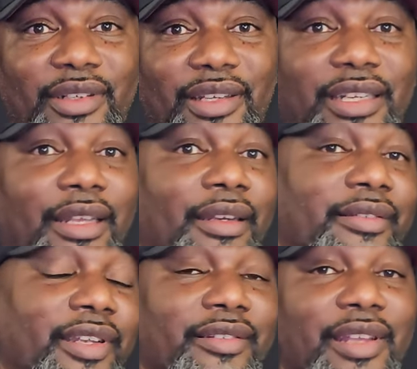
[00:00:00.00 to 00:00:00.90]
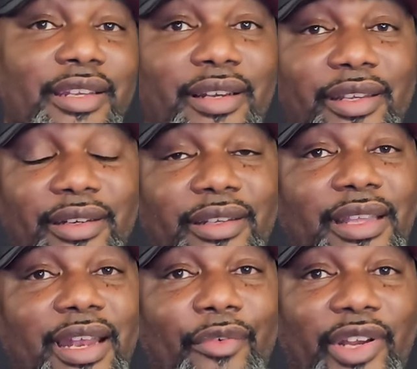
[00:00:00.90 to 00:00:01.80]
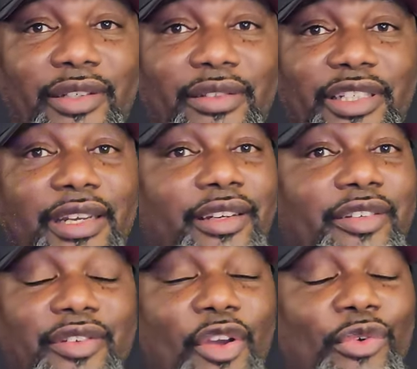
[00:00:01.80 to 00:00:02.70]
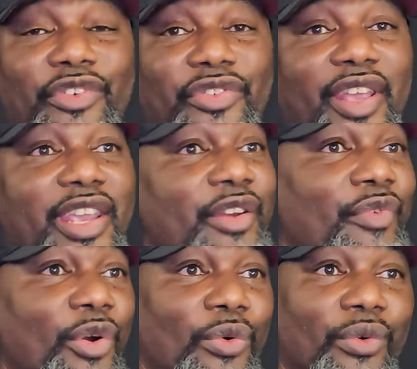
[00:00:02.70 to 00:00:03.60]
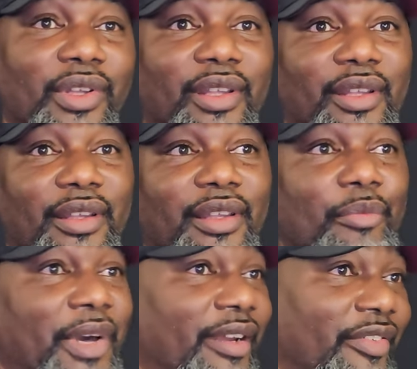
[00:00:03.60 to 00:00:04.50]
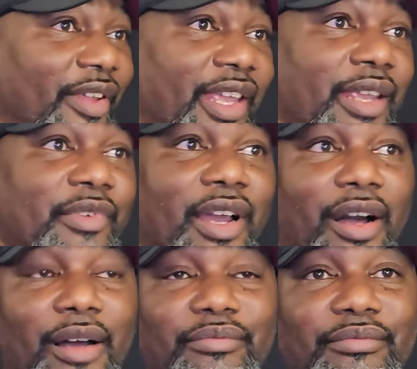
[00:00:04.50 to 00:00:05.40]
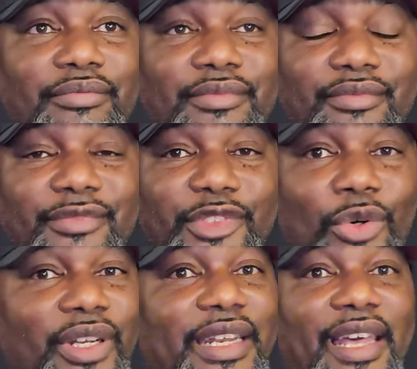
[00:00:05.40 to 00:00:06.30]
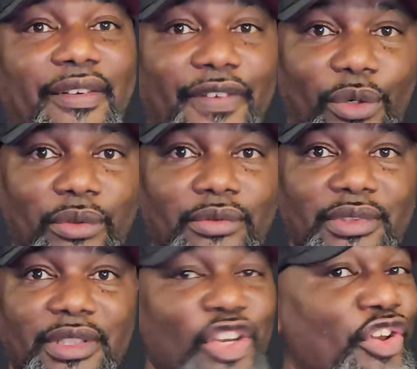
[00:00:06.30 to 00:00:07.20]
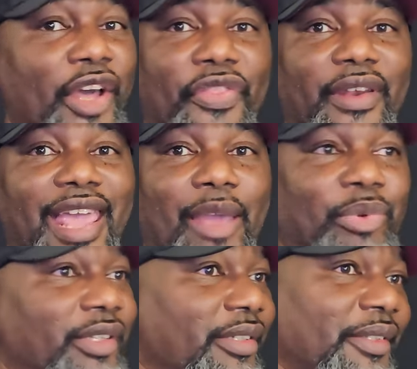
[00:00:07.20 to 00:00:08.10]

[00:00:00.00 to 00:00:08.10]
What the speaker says: And then 6 days later, he got arrested in this, on the same road by the same cop going 94. Nothing happened.